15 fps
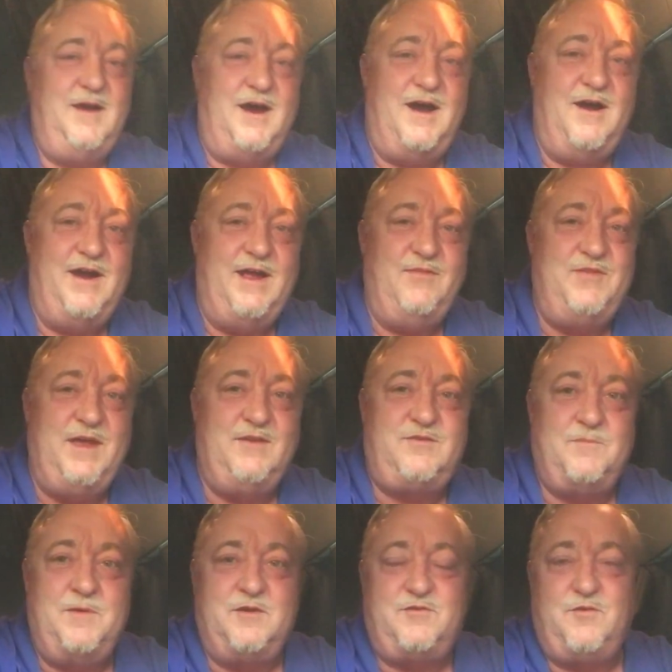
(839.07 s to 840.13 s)
All right,
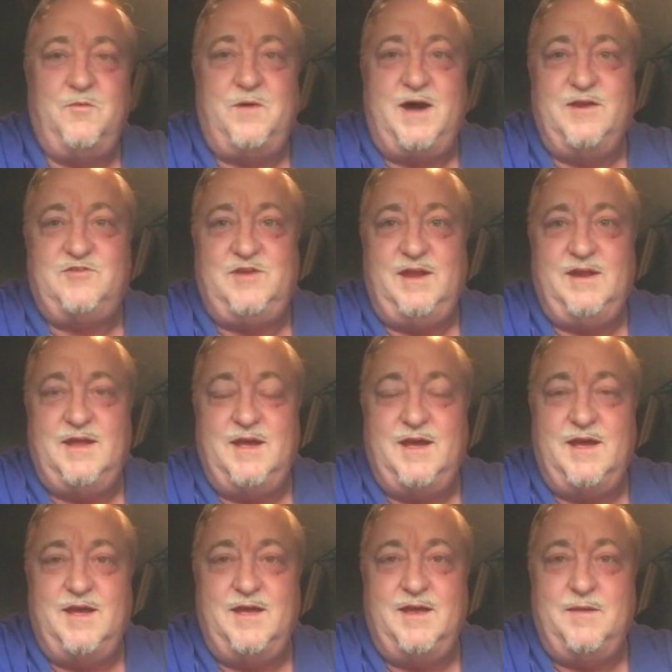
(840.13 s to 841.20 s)
thanks so much for watching.
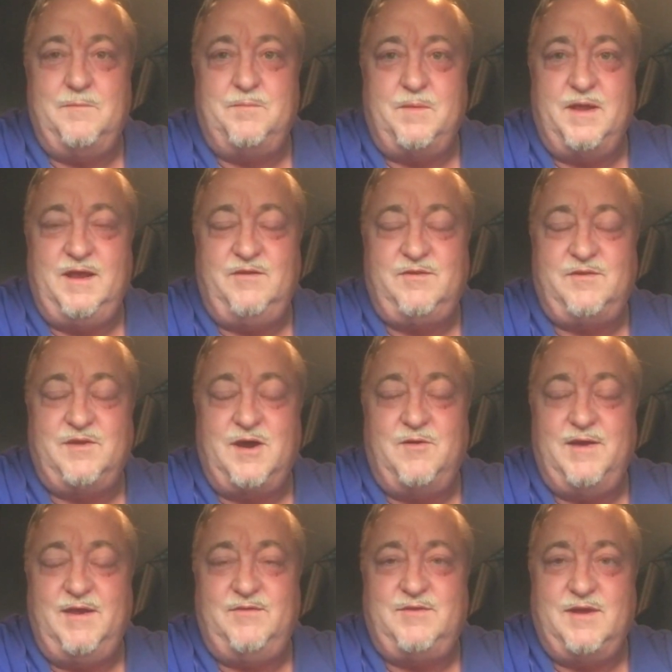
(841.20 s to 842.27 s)
Please, as
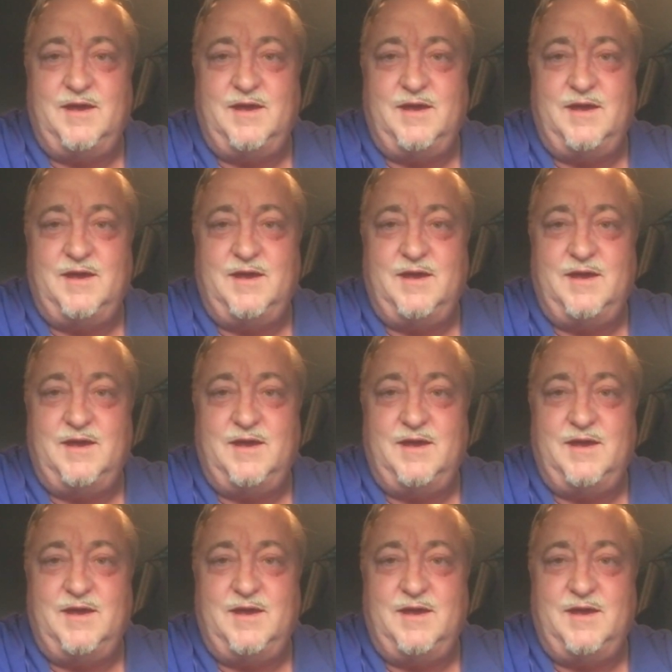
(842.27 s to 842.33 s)
always,